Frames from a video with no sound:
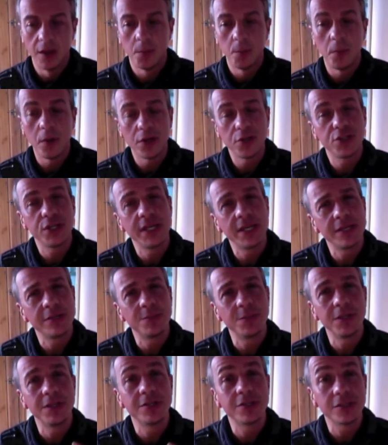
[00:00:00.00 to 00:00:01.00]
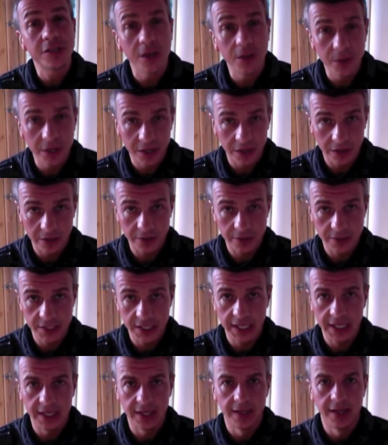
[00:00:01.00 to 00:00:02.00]
But she has been so
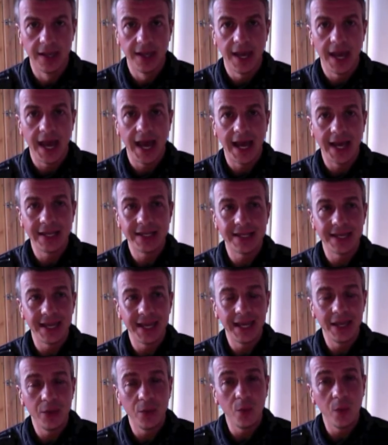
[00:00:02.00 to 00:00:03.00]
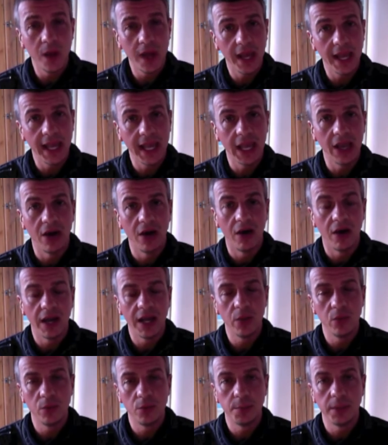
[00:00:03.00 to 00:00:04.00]
encouraging, and in a way,
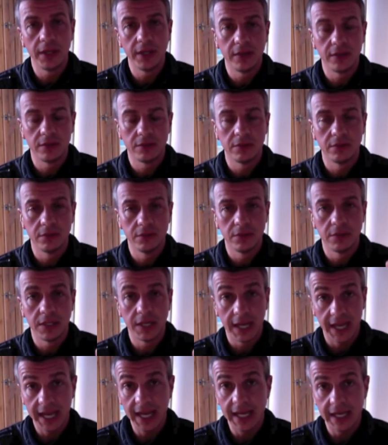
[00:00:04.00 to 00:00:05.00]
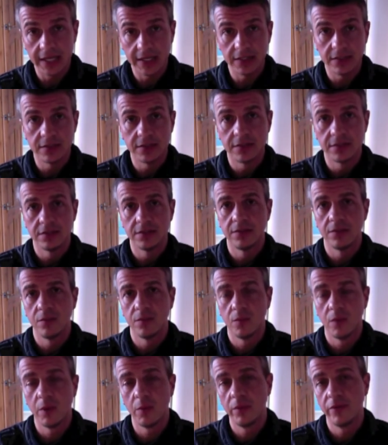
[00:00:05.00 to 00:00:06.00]
I will be glad
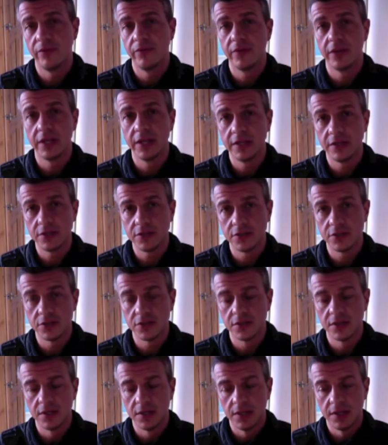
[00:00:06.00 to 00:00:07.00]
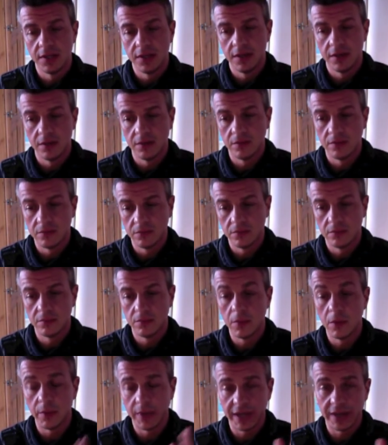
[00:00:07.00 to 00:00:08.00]
when we finish.
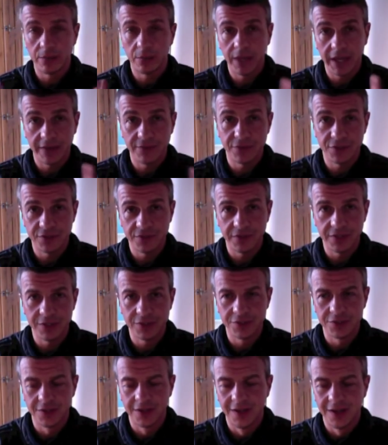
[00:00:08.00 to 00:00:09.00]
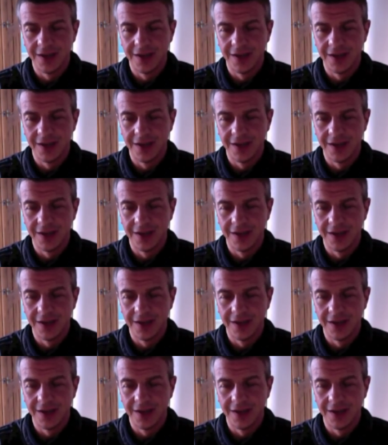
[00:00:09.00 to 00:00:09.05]
Well, we have just finished.